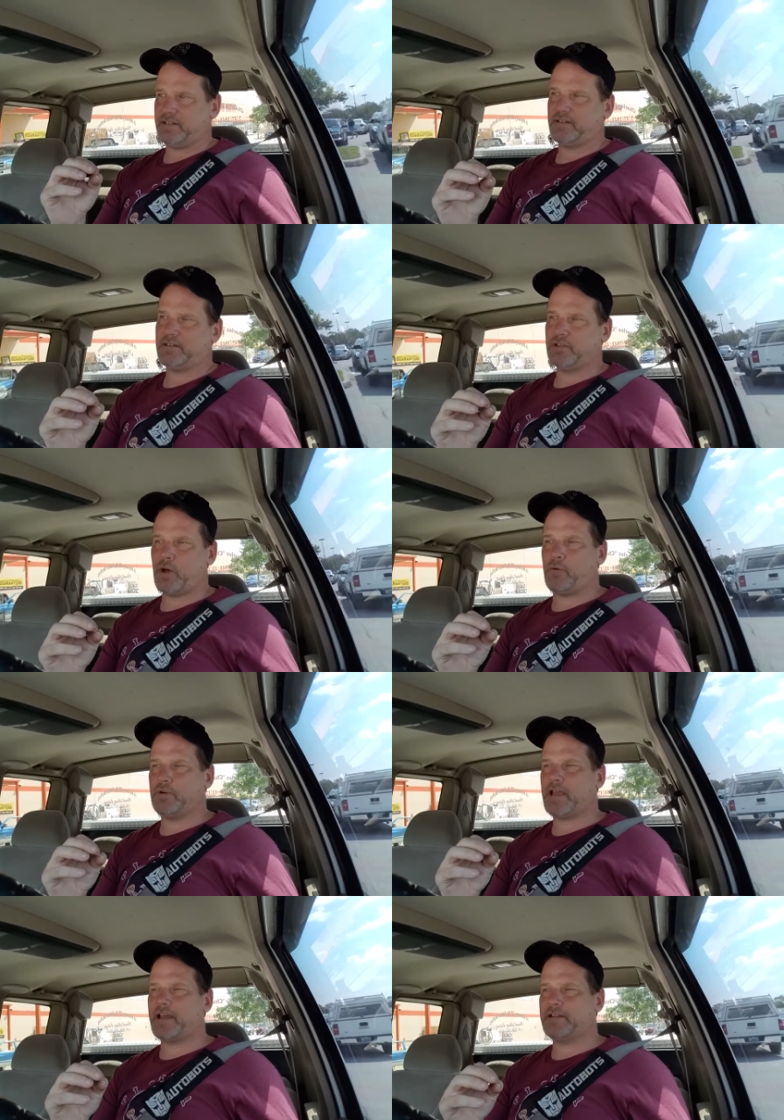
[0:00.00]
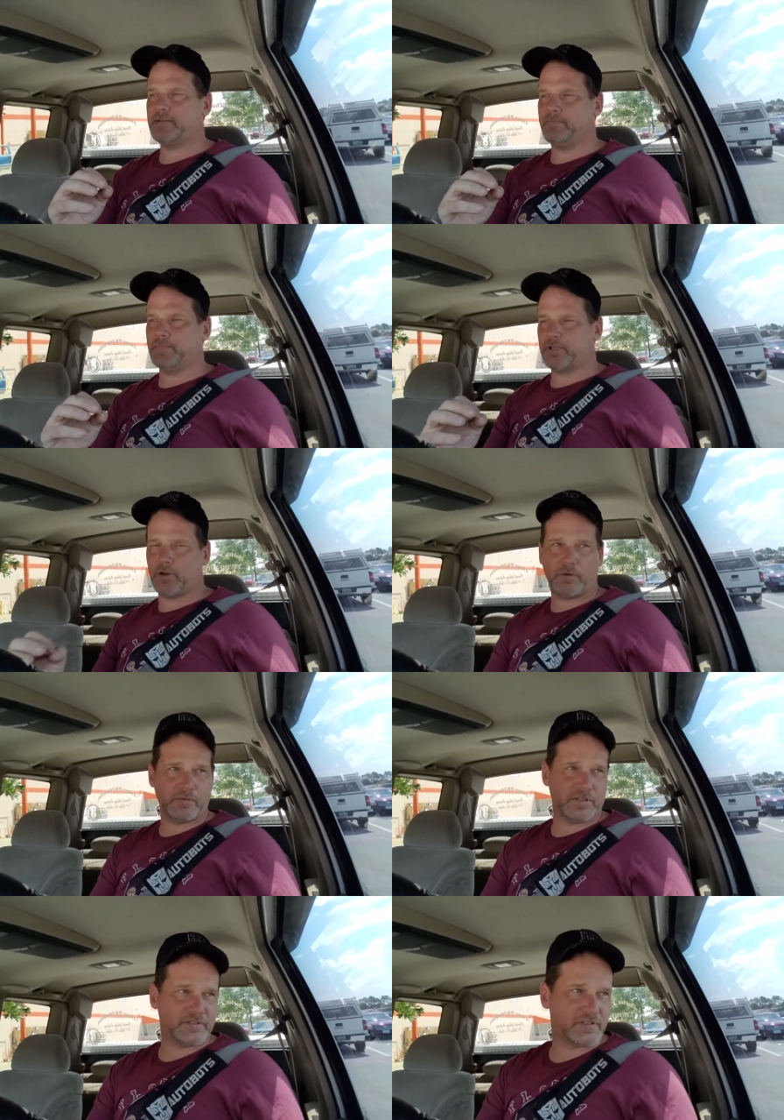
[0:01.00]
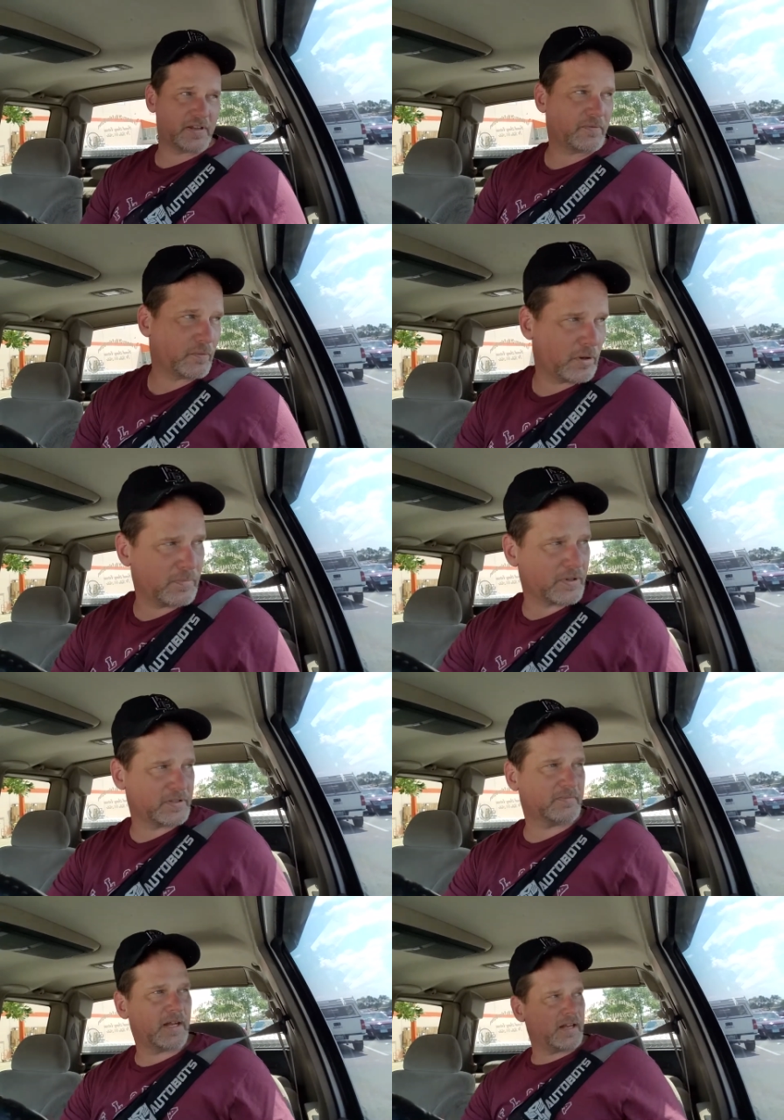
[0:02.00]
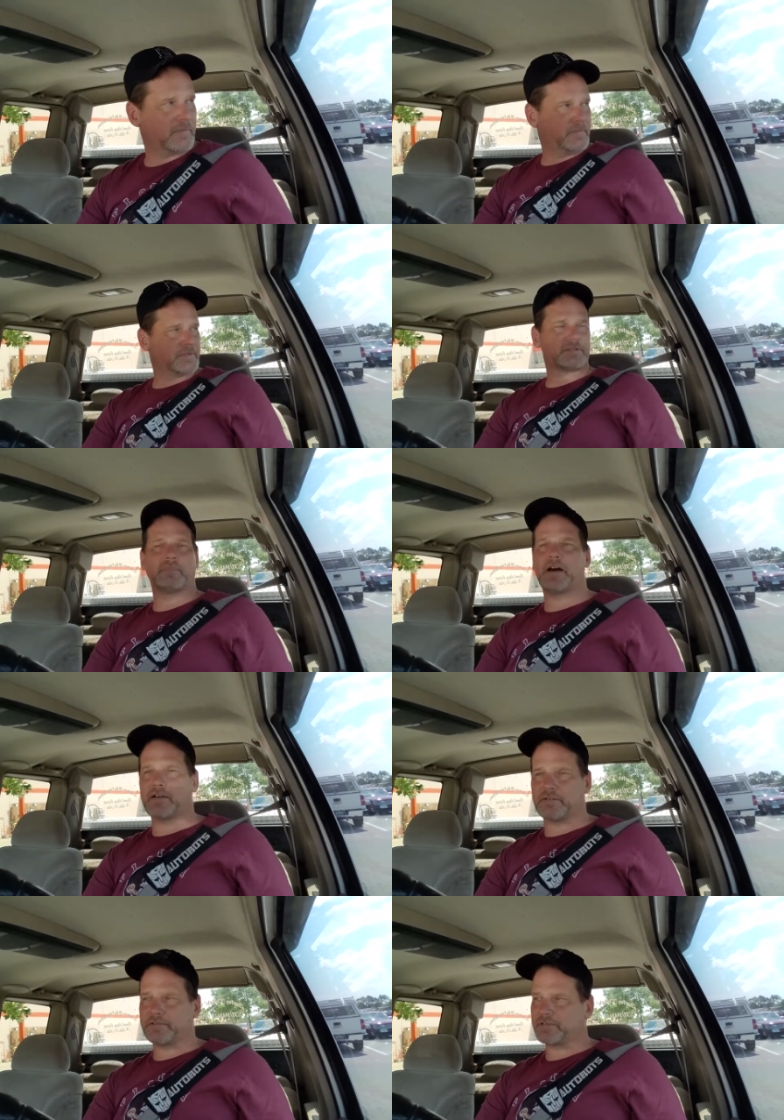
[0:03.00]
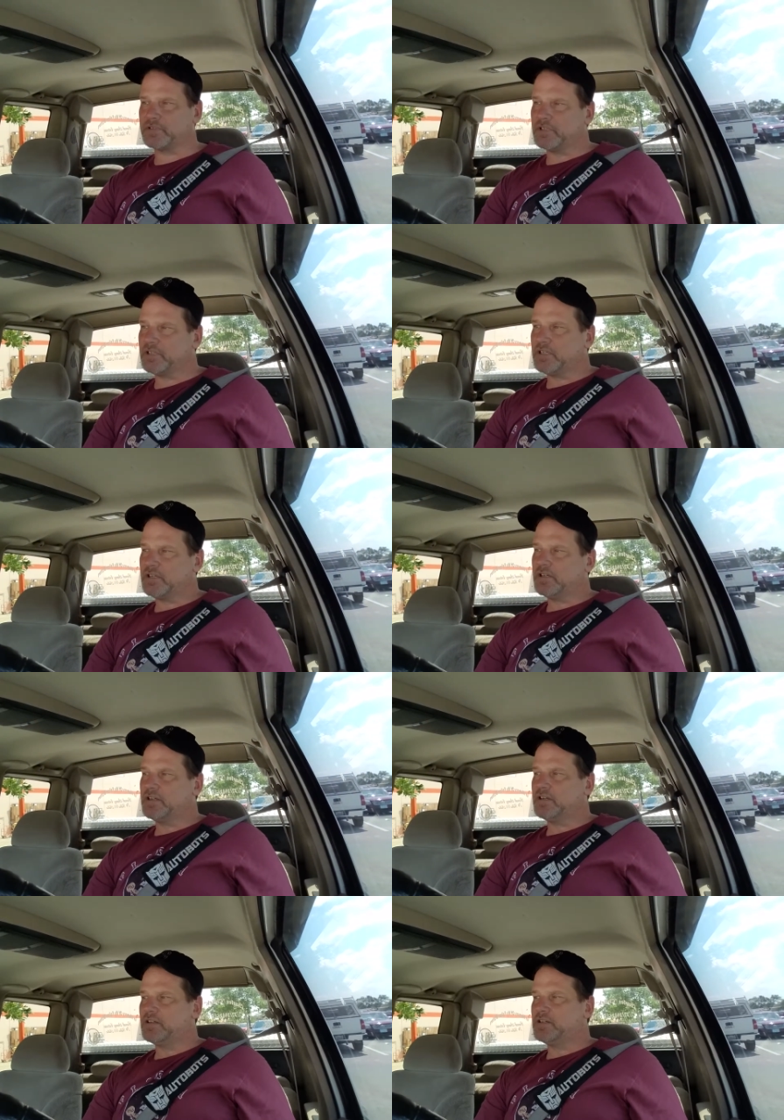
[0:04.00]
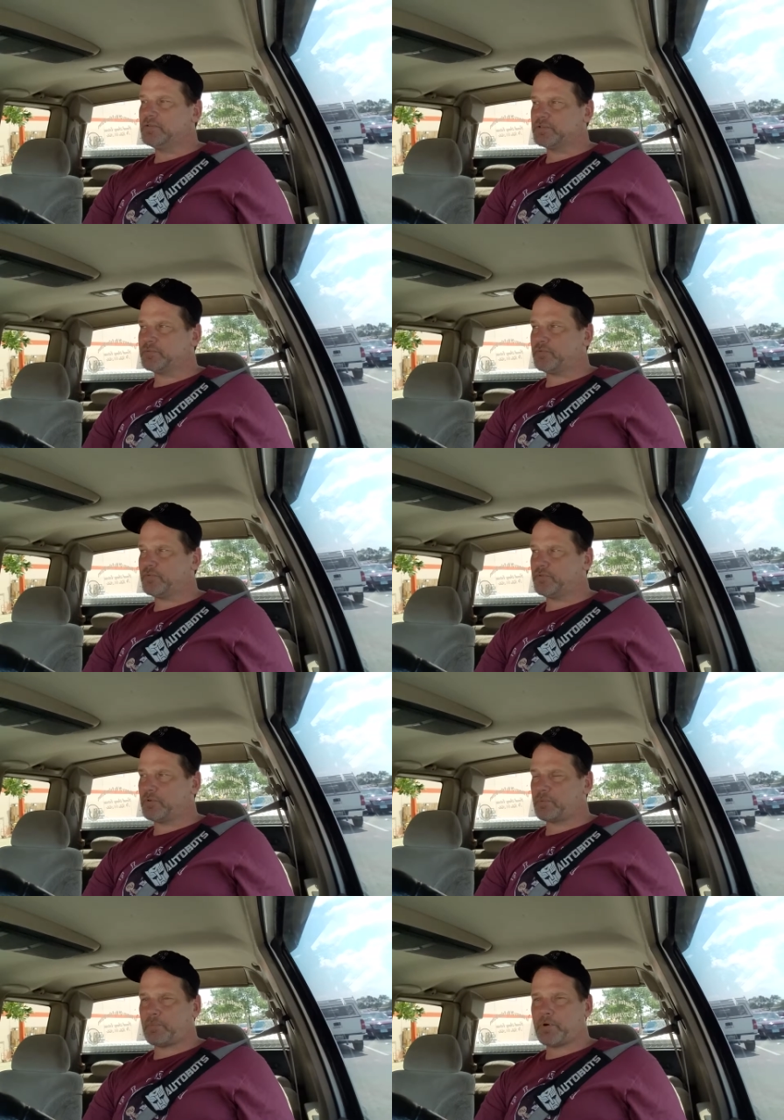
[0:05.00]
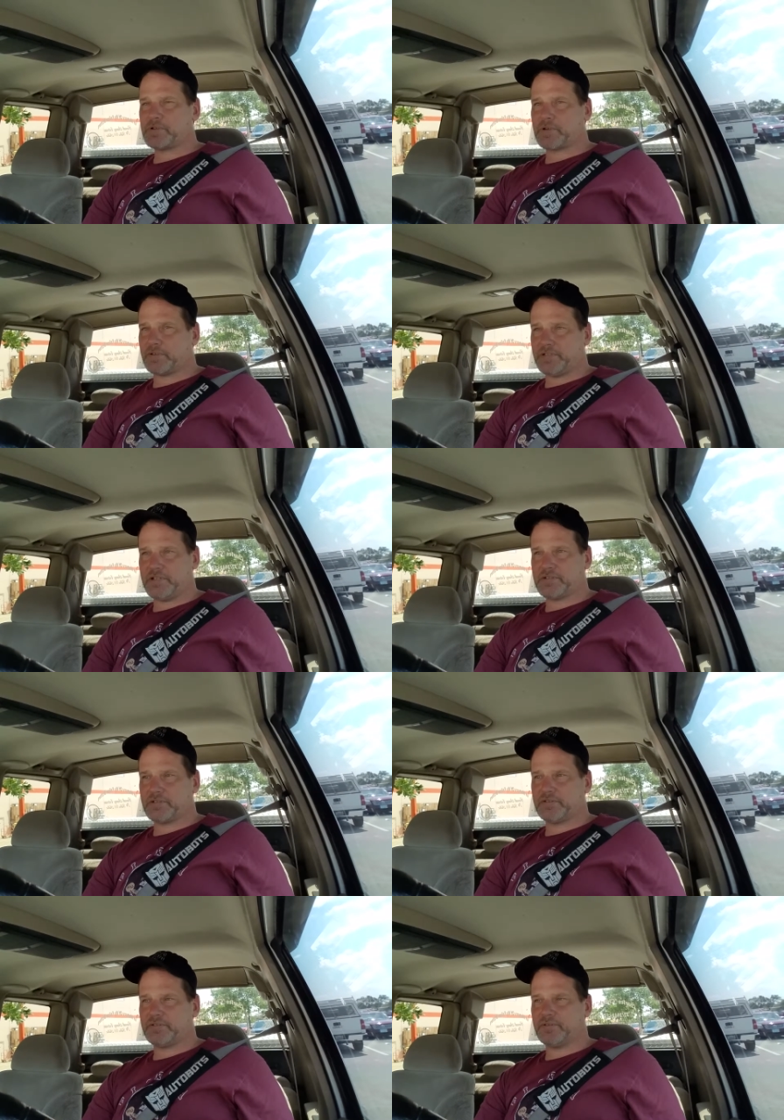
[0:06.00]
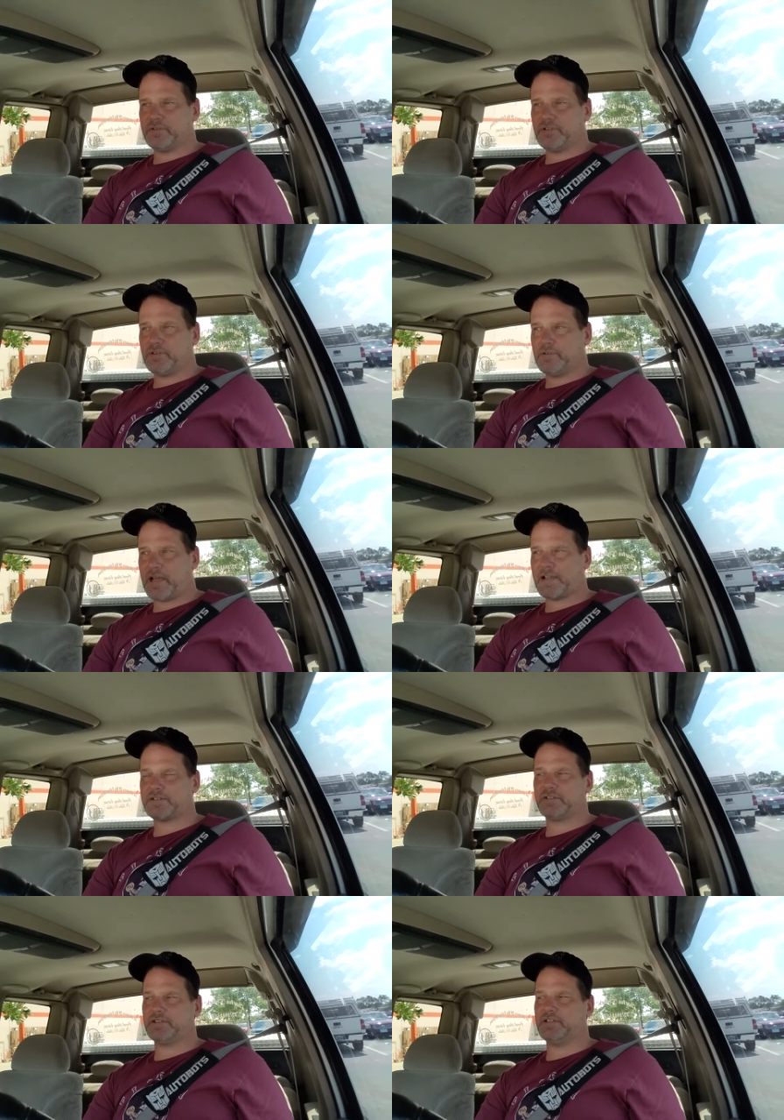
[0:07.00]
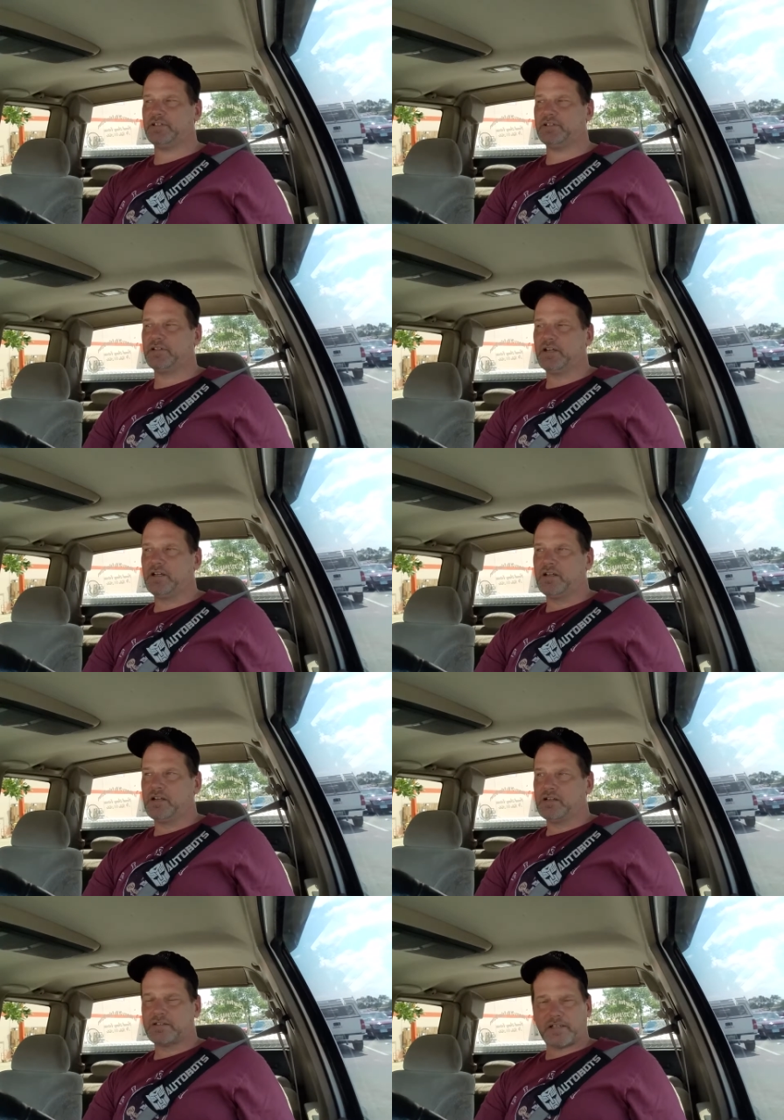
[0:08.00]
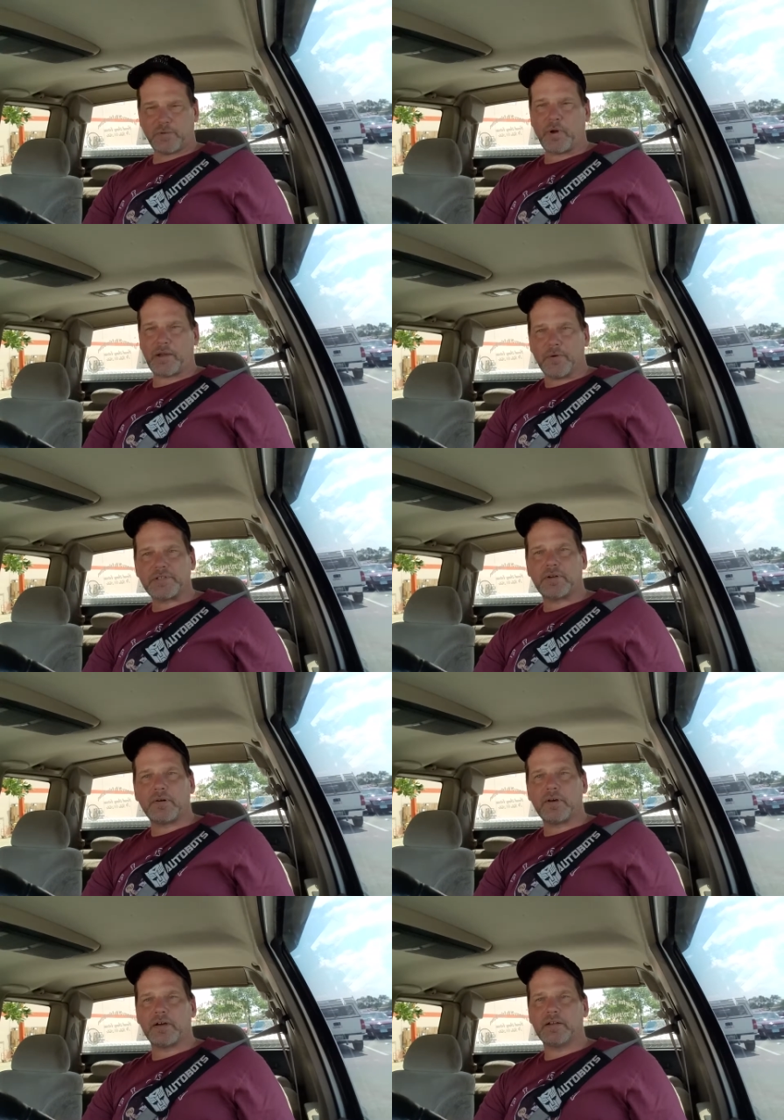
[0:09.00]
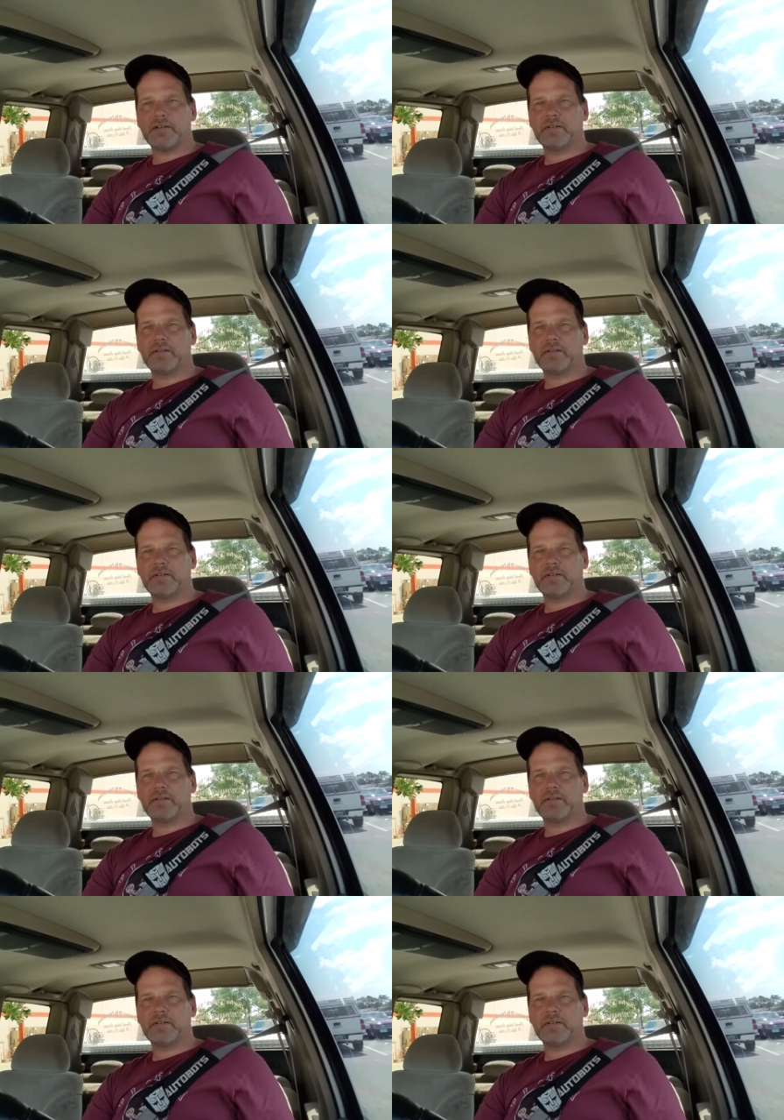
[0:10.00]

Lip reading: No one had the cojones except for one person by the name of Mr. Miles, who was one of my martial art teachers, who actually was like, Dwayne, what's going on?